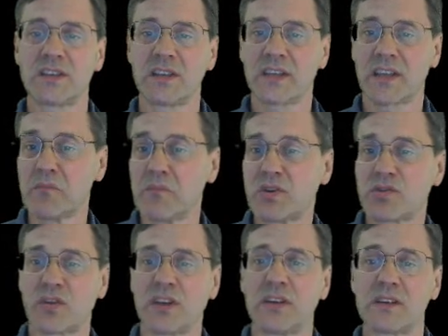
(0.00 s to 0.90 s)
and can be
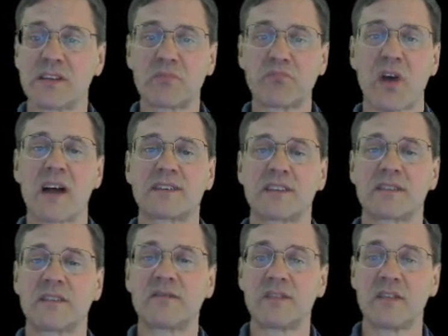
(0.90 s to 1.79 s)
treated as a
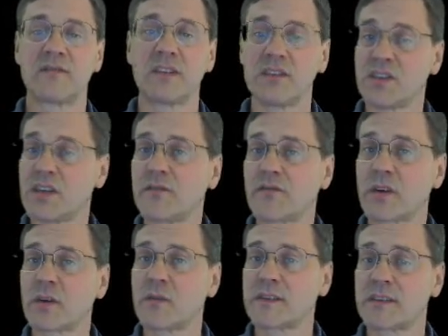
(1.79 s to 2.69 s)
process of shifting gene
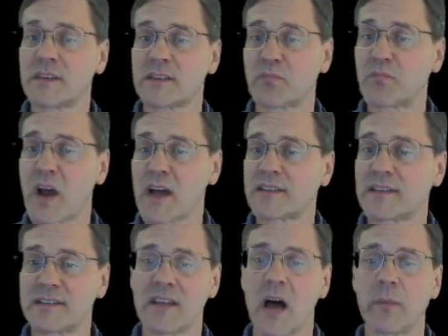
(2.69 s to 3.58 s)
frequencies, a
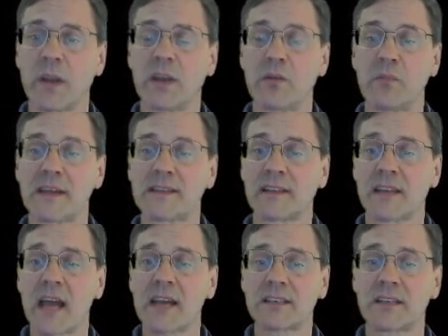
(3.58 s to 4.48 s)
process dominated by
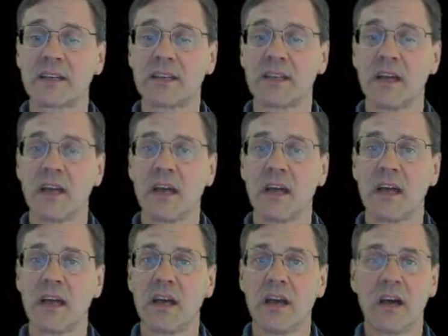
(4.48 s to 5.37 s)
selection.
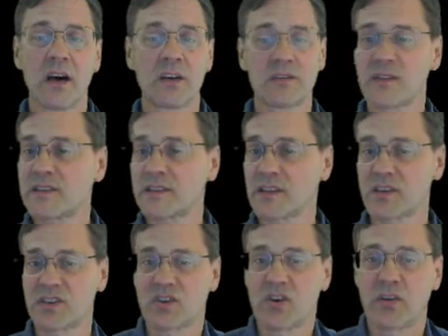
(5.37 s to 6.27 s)
Under this
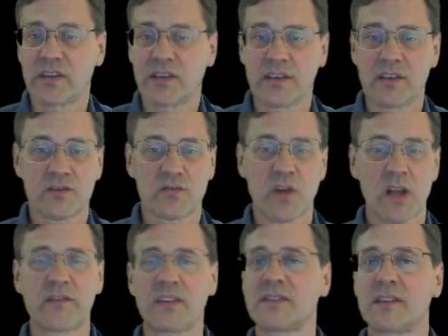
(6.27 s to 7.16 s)
condition, all the alleles
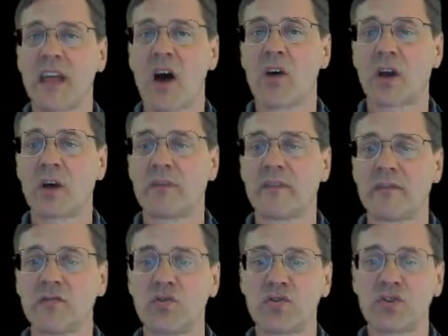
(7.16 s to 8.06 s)
relevant to the outcome of
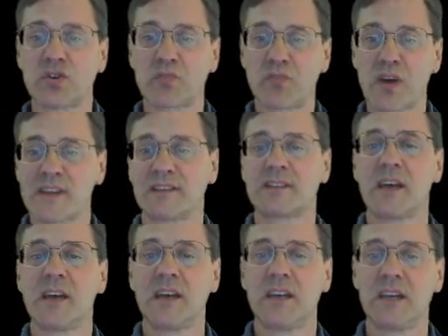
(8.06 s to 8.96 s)
evolution are present
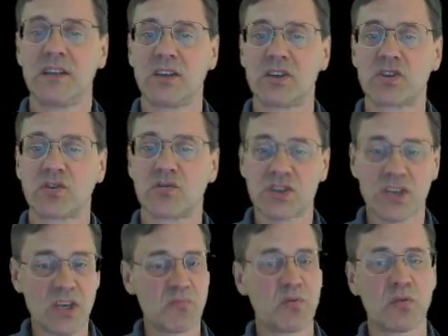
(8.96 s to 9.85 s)
in the initial
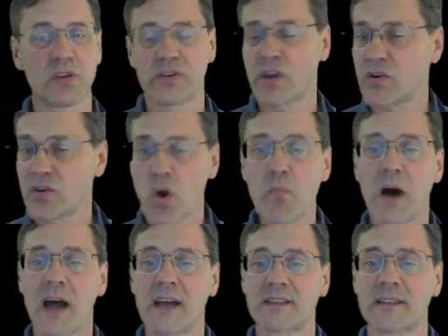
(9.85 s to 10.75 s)
gene pool, and there are no
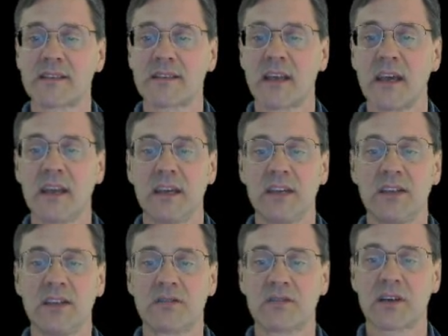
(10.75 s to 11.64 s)
biases in
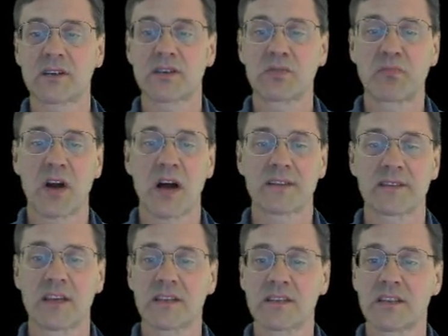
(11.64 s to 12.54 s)
the introduction
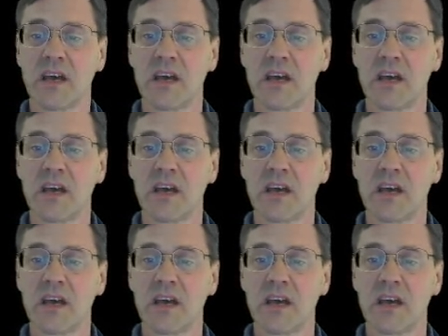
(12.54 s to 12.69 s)
process,